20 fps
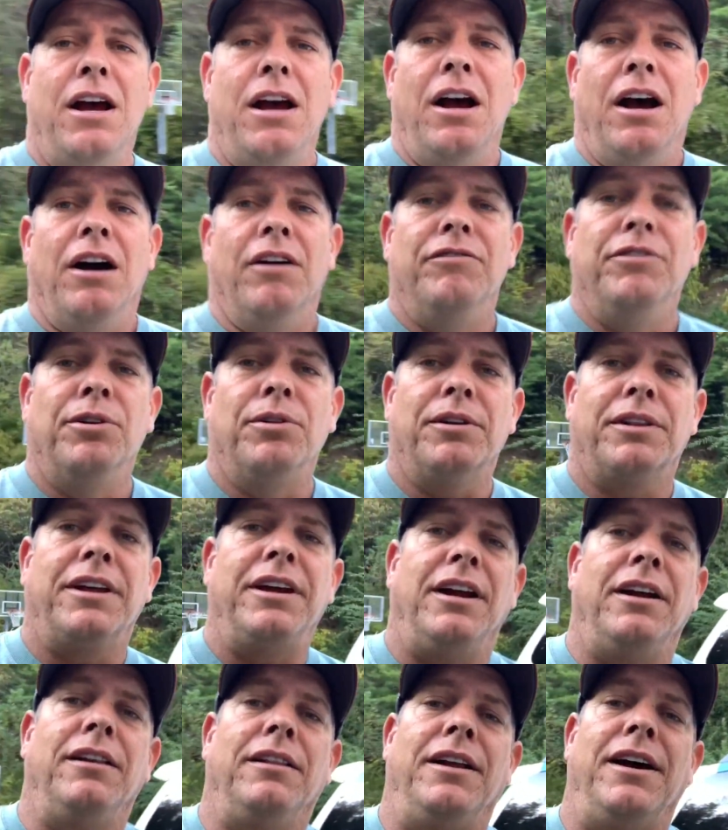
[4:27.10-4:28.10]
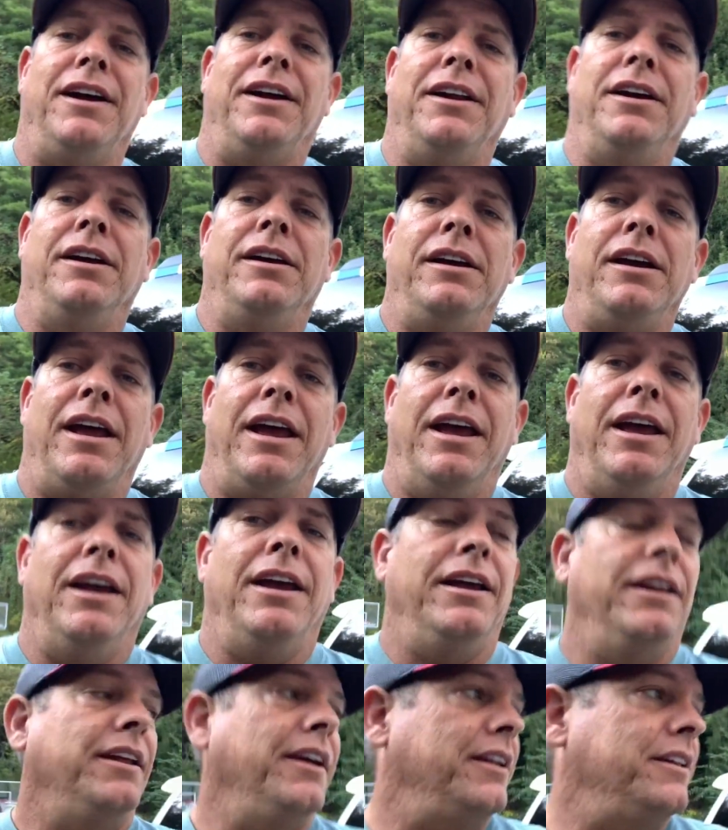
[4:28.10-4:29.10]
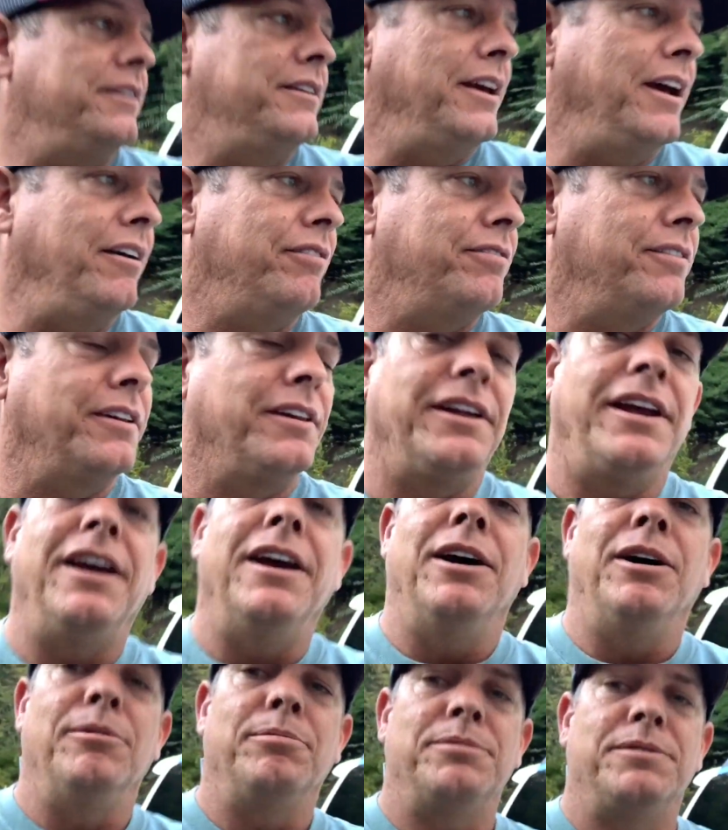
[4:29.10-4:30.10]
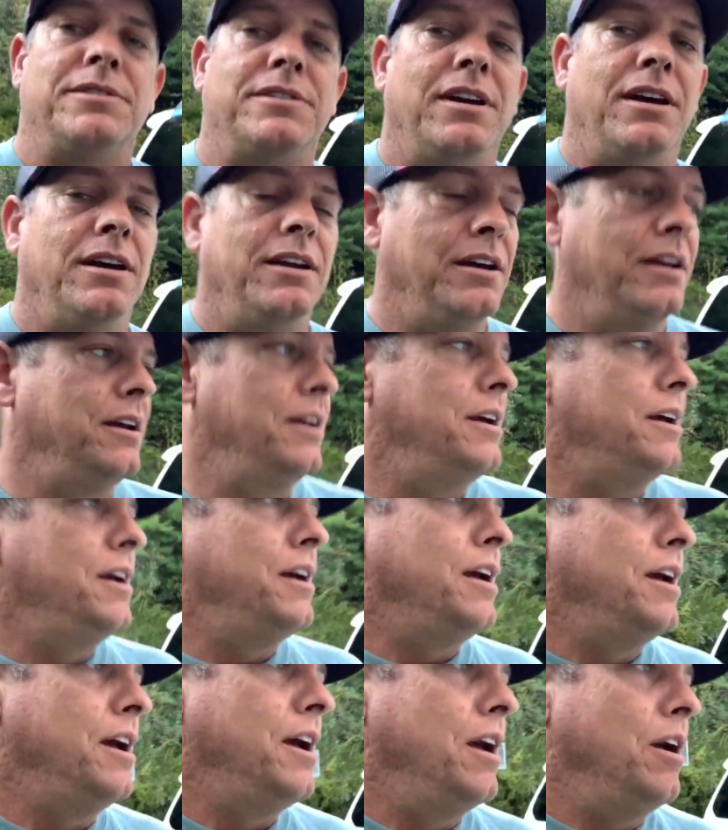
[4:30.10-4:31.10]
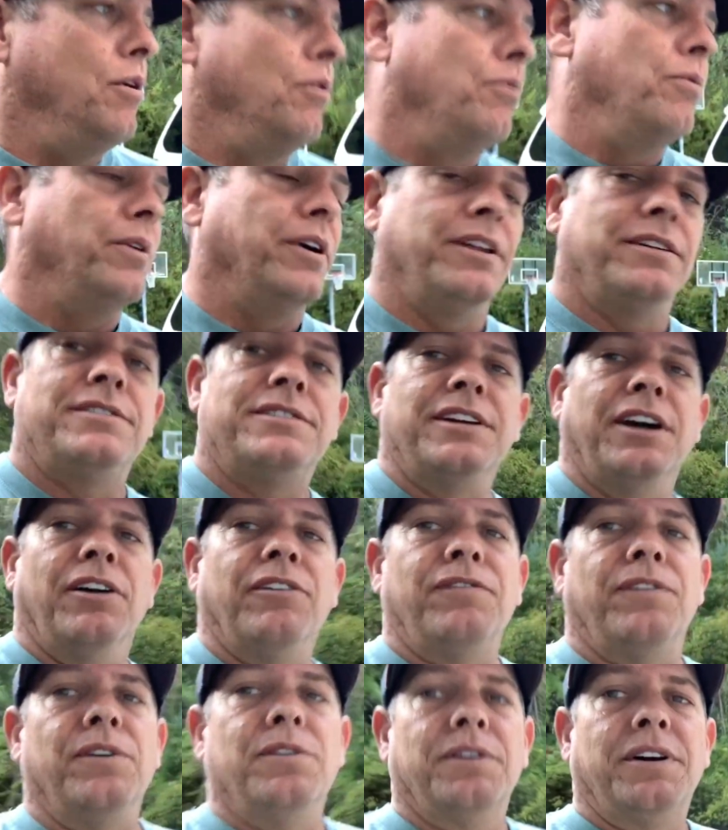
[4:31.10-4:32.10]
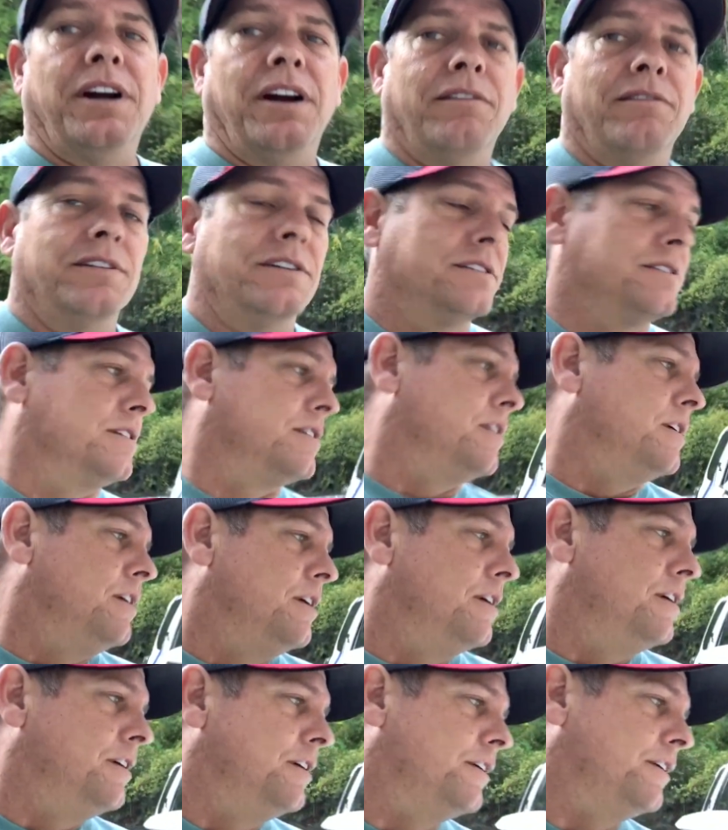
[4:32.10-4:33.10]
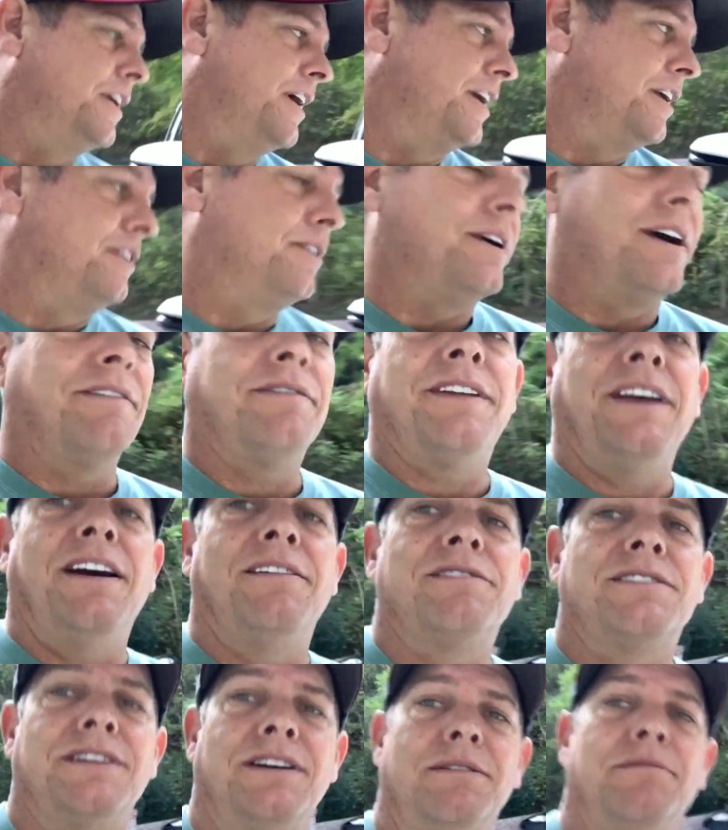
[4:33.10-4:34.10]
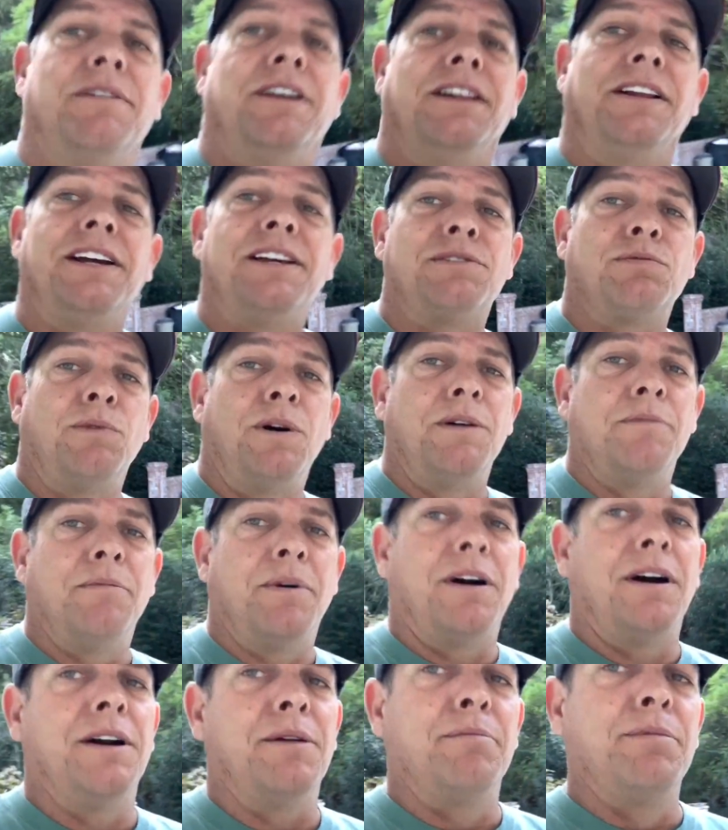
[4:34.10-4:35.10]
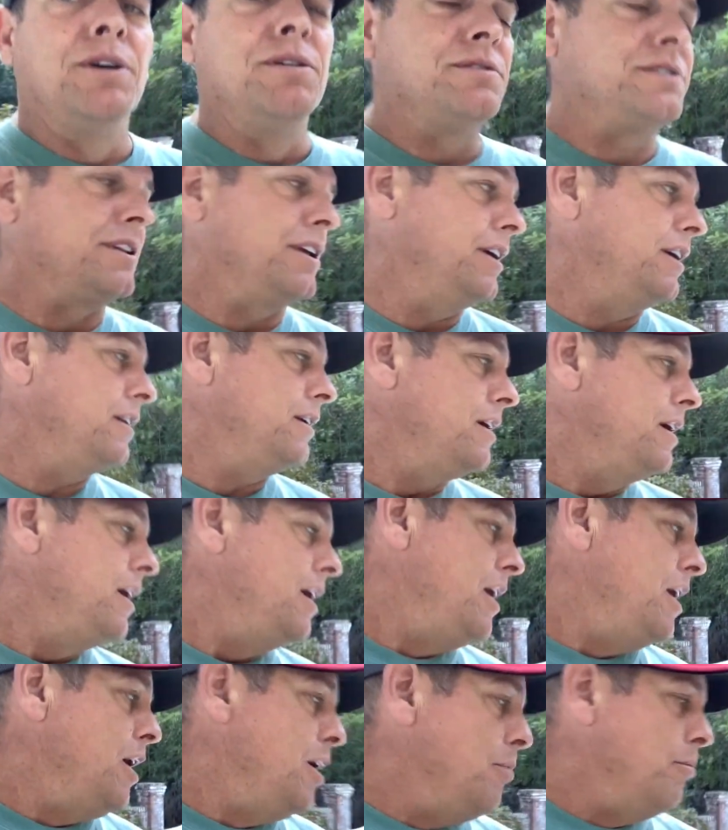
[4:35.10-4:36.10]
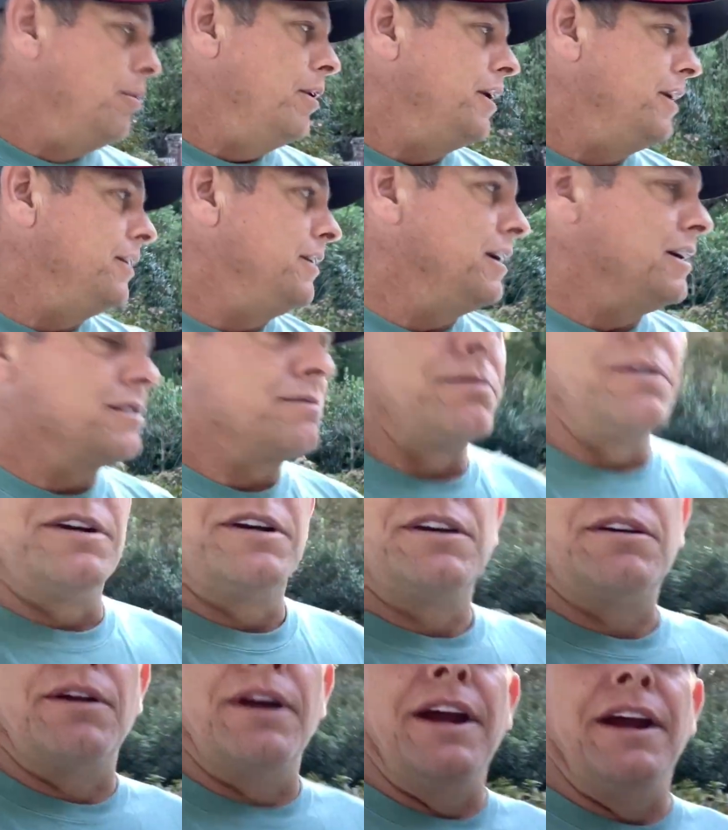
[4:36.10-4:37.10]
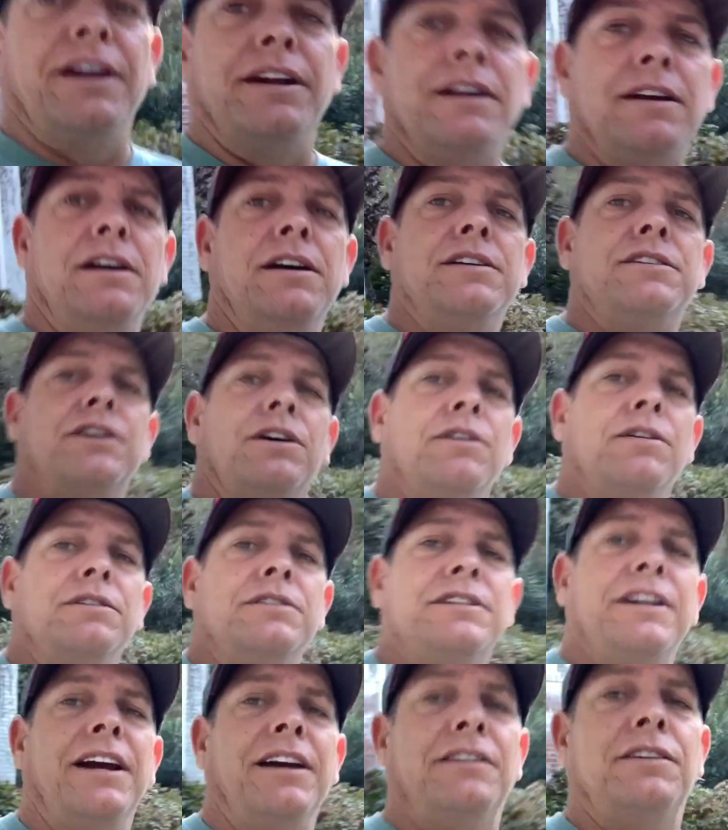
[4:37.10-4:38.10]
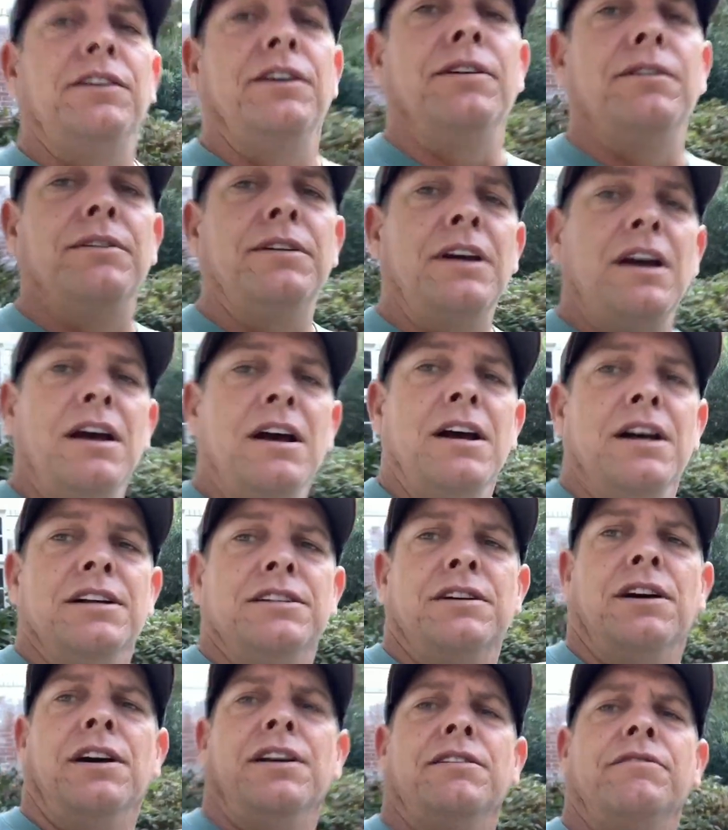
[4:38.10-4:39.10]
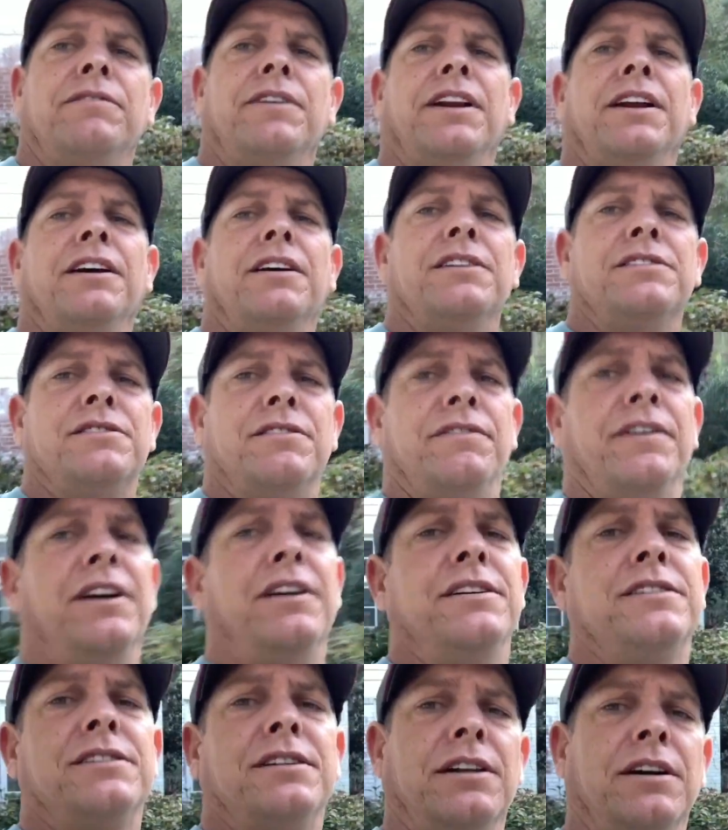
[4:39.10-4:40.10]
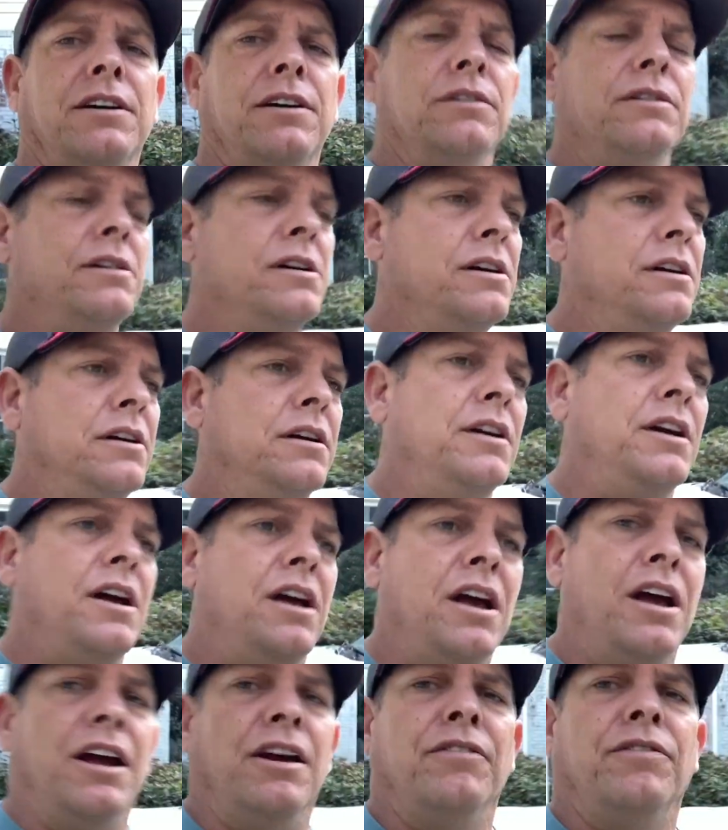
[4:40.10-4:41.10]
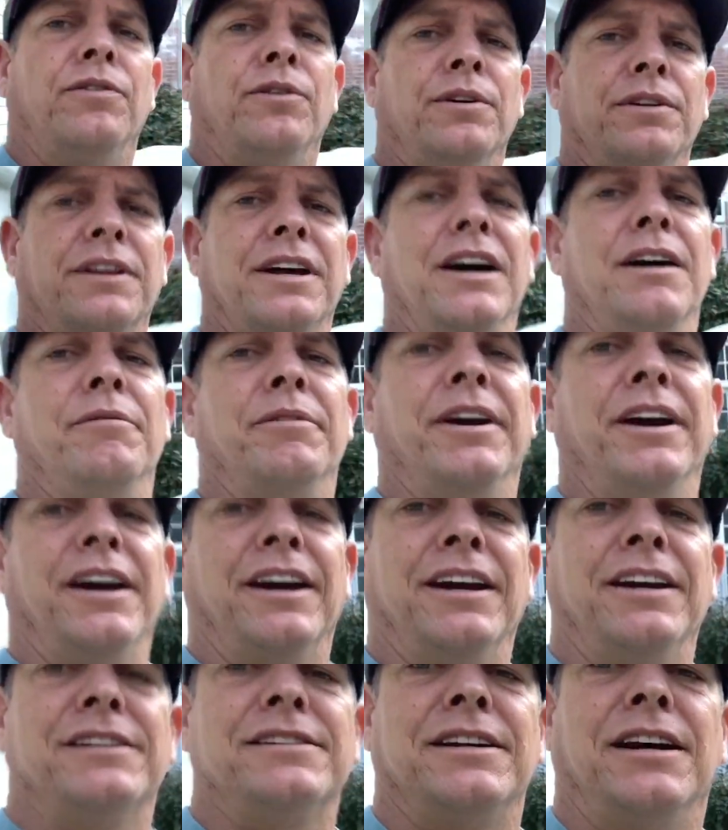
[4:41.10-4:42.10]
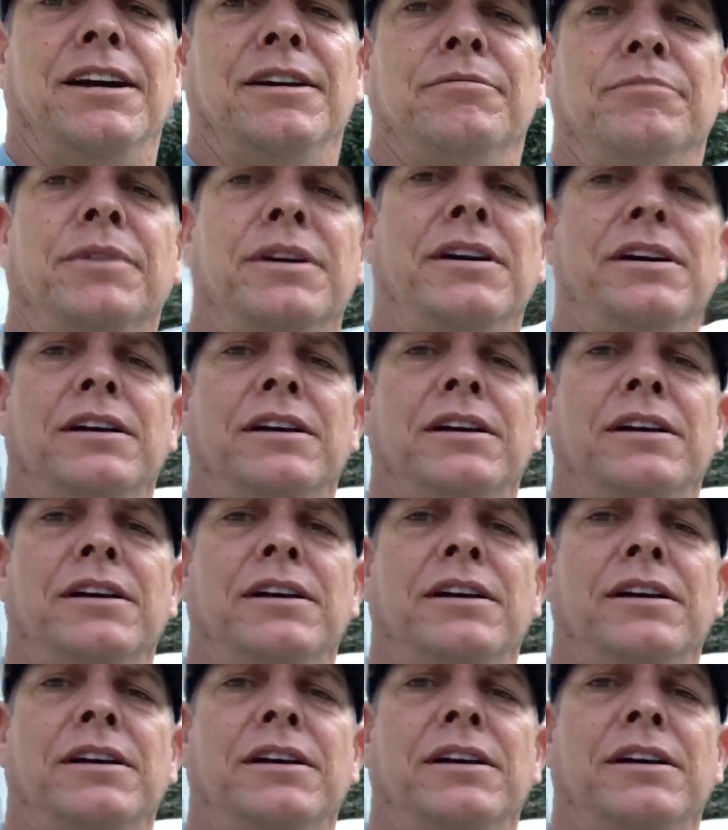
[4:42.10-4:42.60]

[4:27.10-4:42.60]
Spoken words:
of North Carolina, and it definitely helps with cell phone coverage. Now you do have to have at least one bar to boost it, but it does work great. So stay tuned. Sorry the videos are very slow and forthcoming. I guess I've